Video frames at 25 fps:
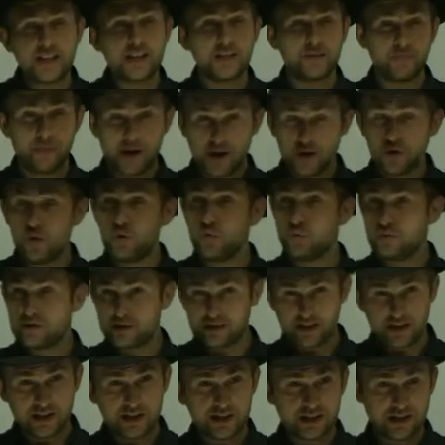I created
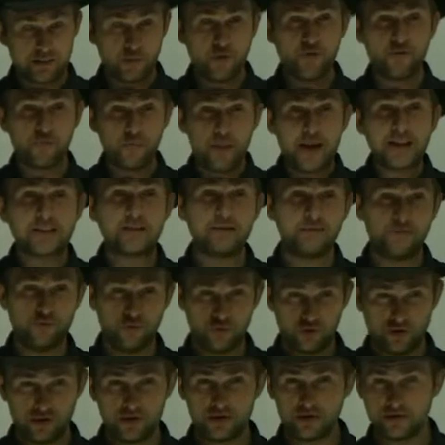my own system of
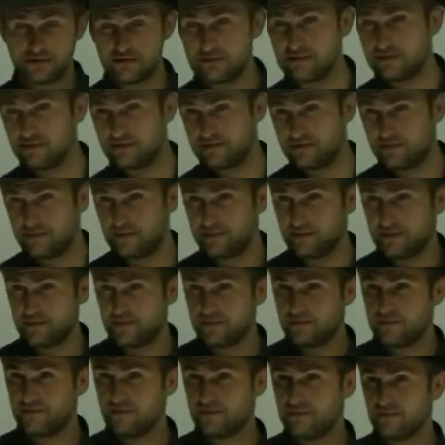metaphors,
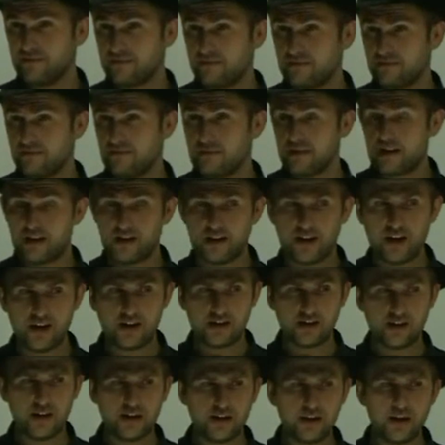
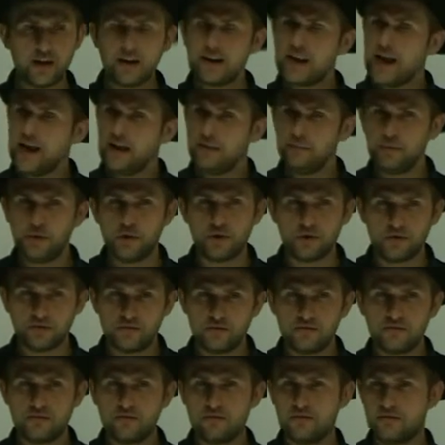and it
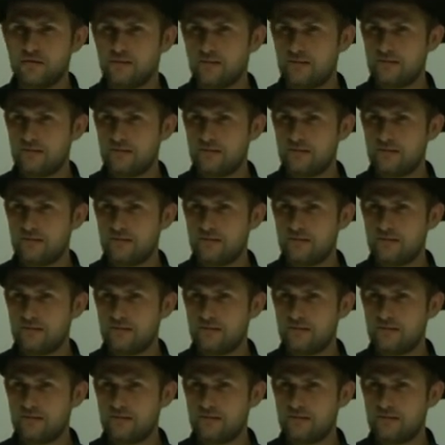helped her.